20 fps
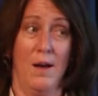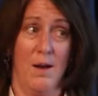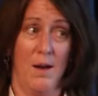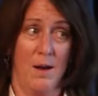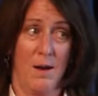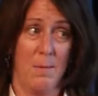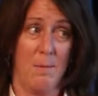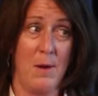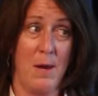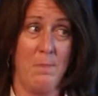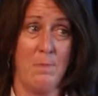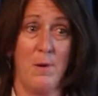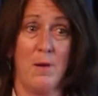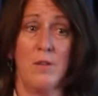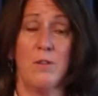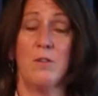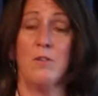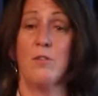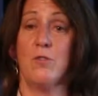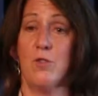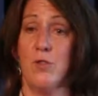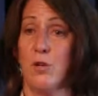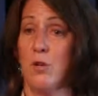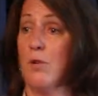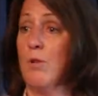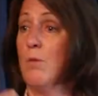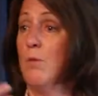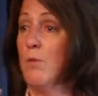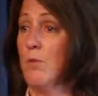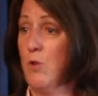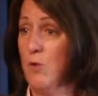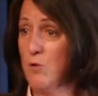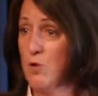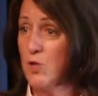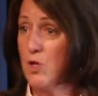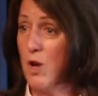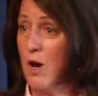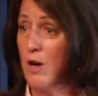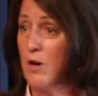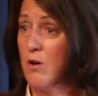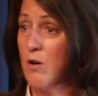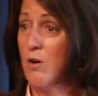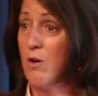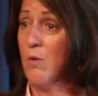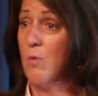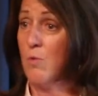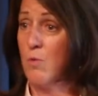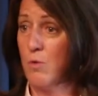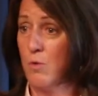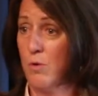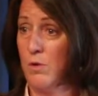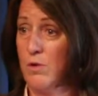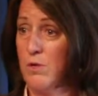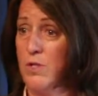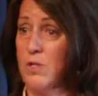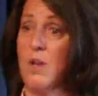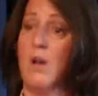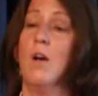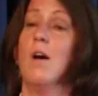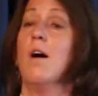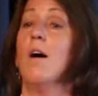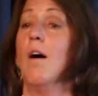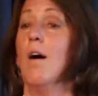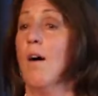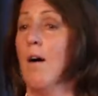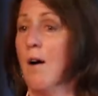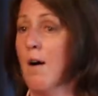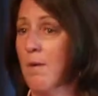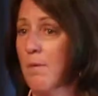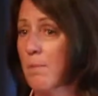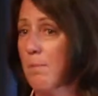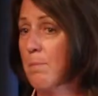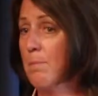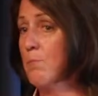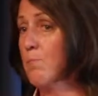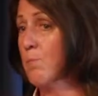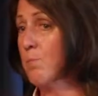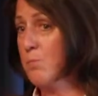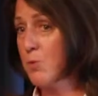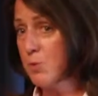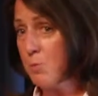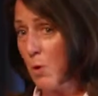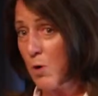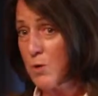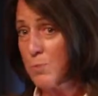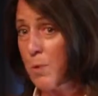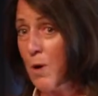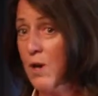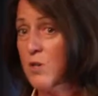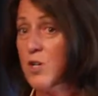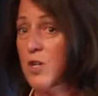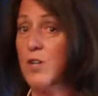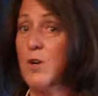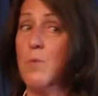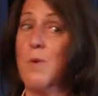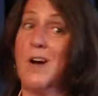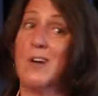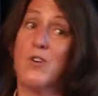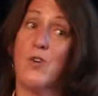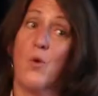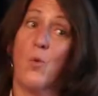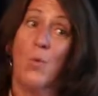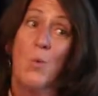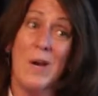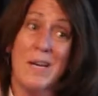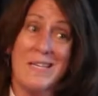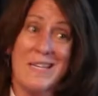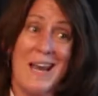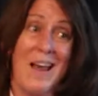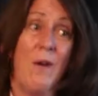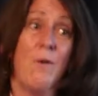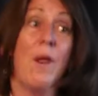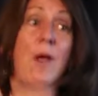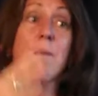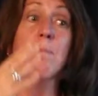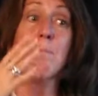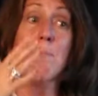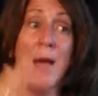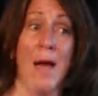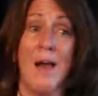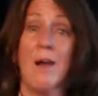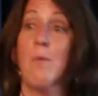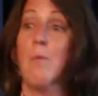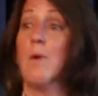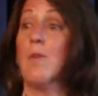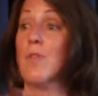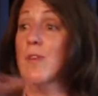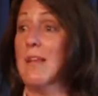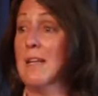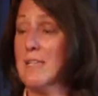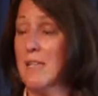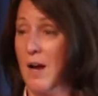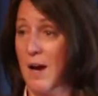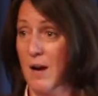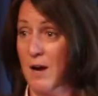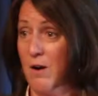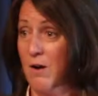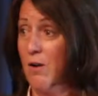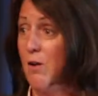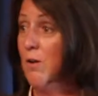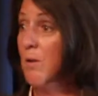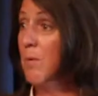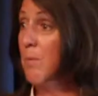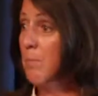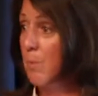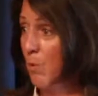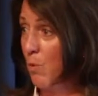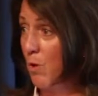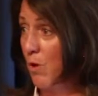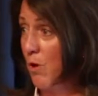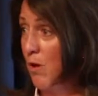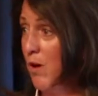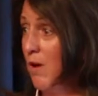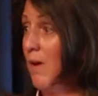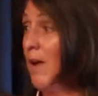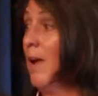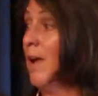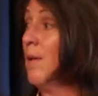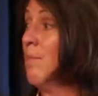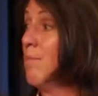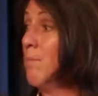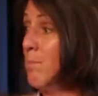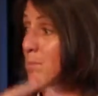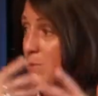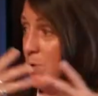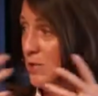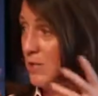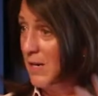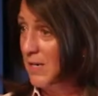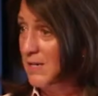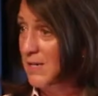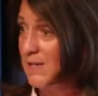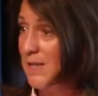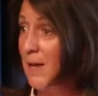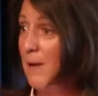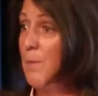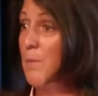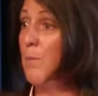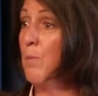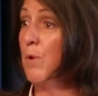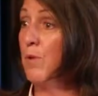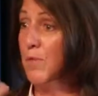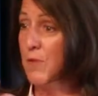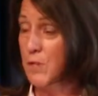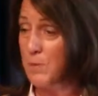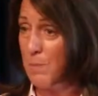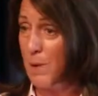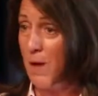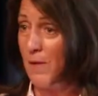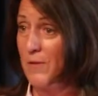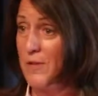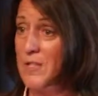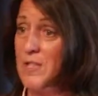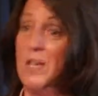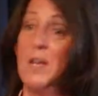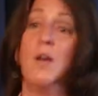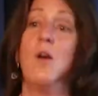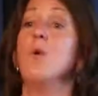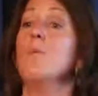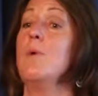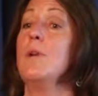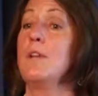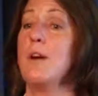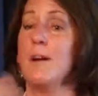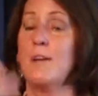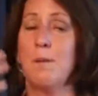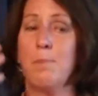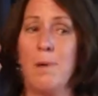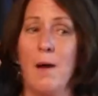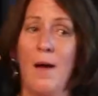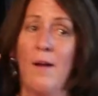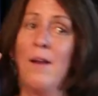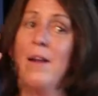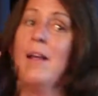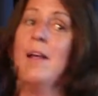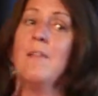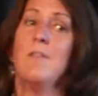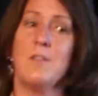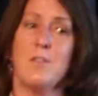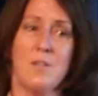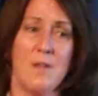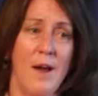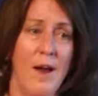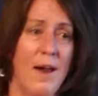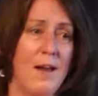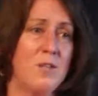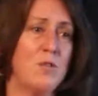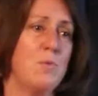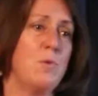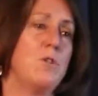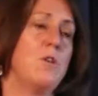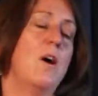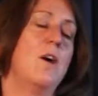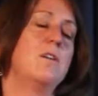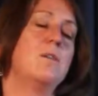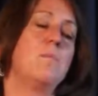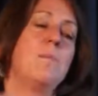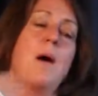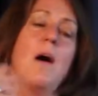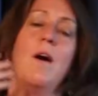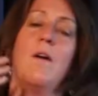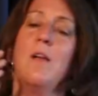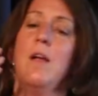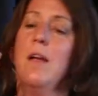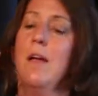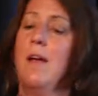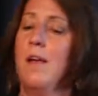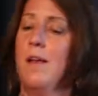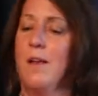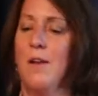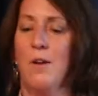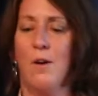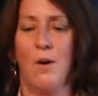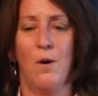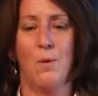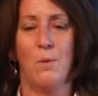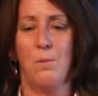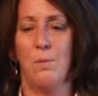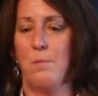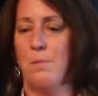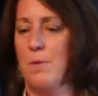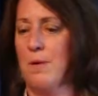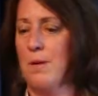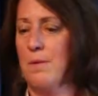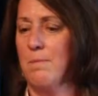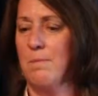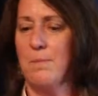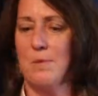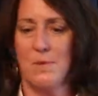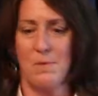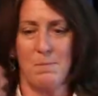an amendment to youth soccer rules. Our sports project director went down and met with the entire board and presented them with this policy. We talked about the science. We talked about, you know, the